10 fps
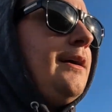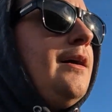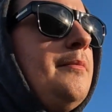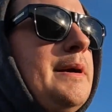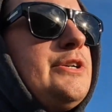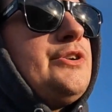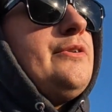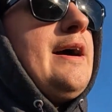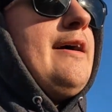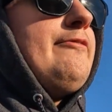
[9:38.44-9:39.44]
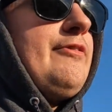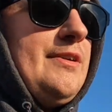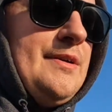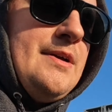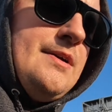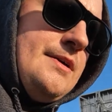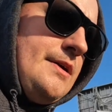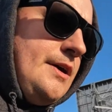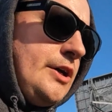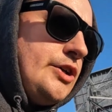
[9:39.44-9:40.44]
up, make sure you have
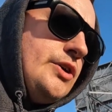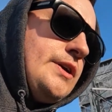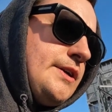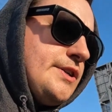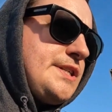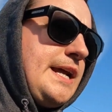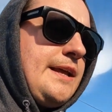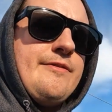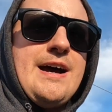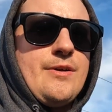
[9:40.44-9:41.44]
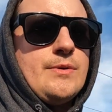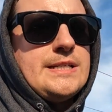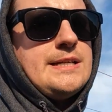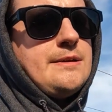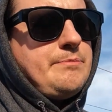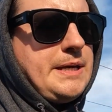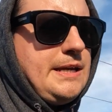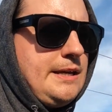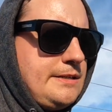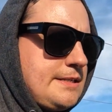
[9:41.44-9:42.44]
a good understanding of how to reseat
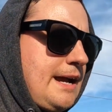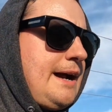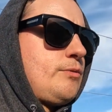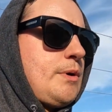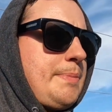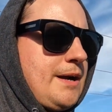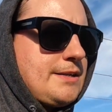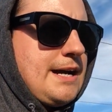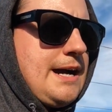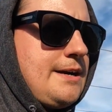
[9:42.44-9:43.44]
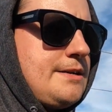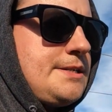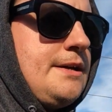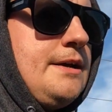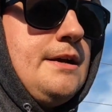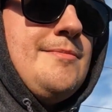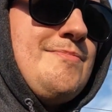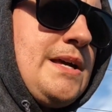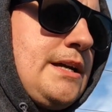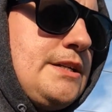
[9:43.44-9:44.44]
beads, how to repair tires,
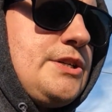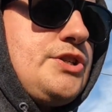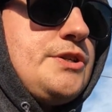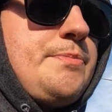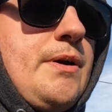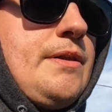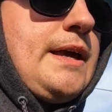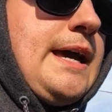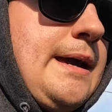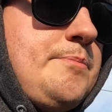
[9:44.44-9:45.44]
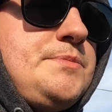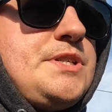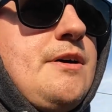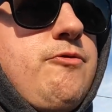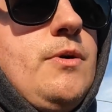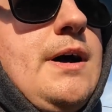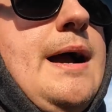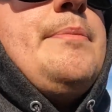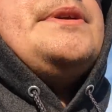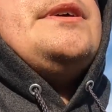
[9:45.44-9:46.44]
because it's just part of the game. Stuff will
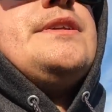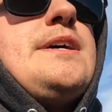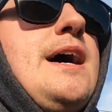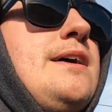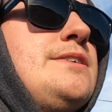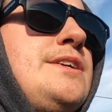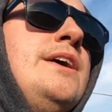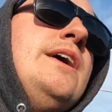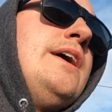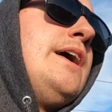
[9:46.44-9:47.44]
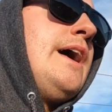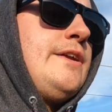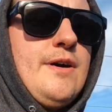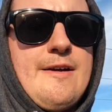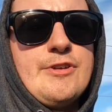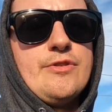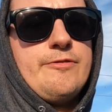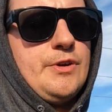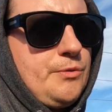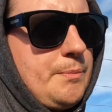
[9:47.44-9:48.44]
happen to the tires and you'll have to do
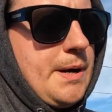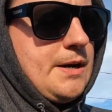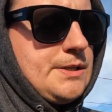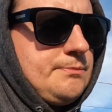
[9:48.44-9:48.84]
field repairs.